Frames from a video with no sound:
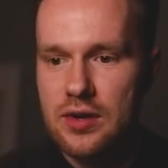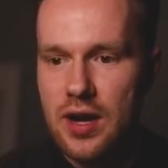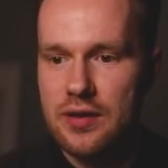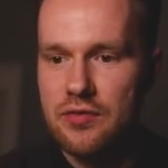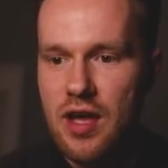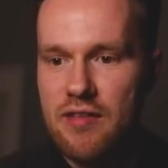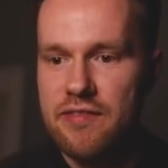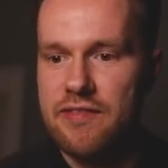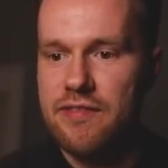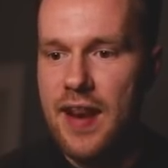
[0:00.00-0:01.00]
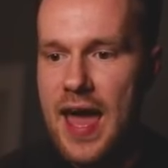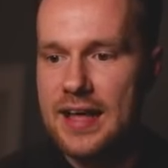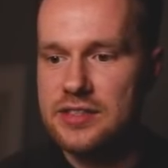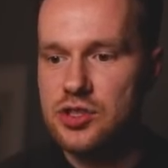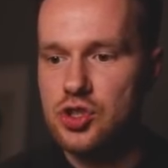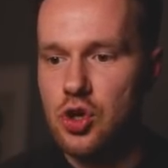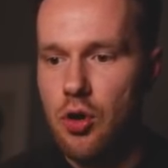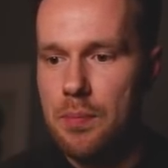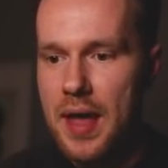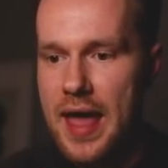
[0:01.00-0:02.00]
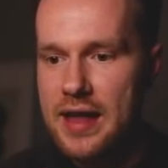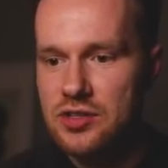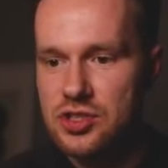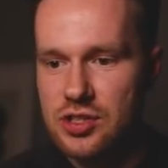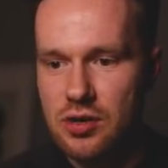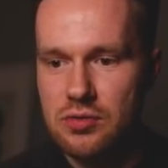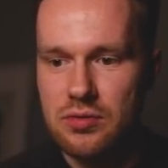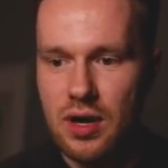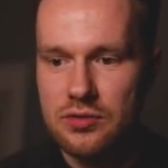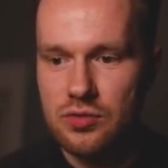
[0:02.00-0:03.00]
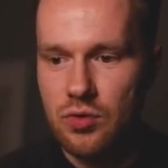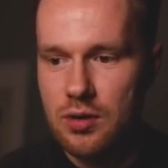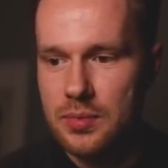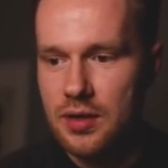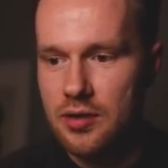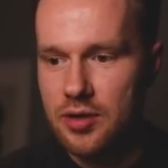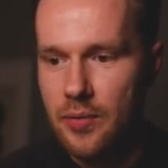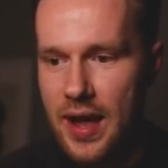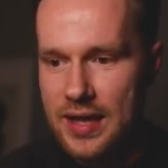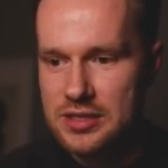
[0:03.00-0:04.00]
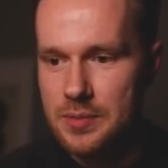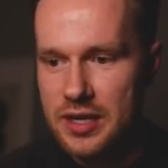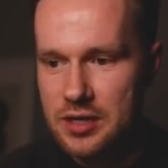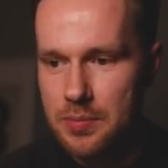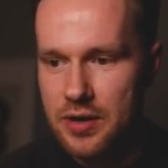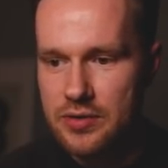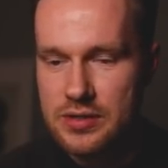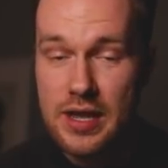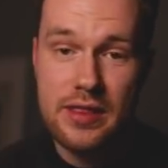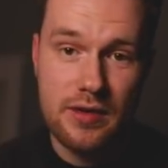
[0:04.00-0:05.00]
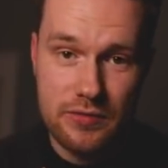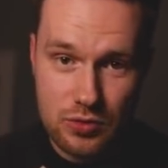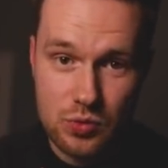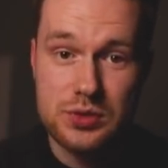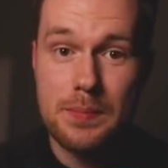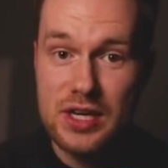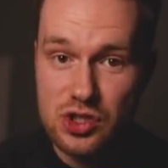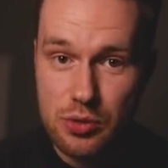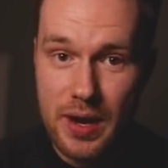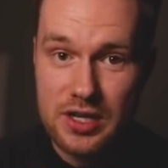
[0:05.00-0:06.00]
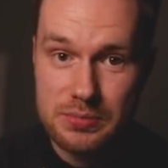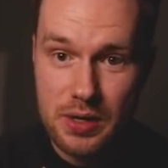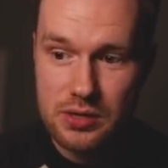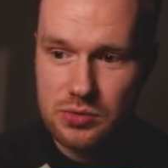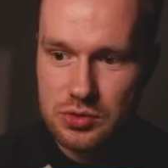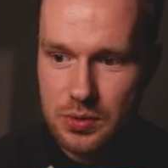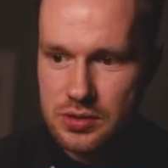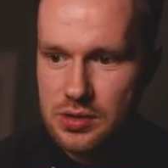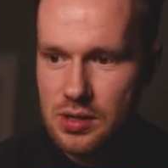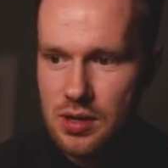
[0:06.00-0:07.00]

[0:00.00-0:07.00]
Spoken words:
kind of flat top edge, so Under Armour logo had to make an appearance there. They're, of course, Mick Schumacher's personal sponsor.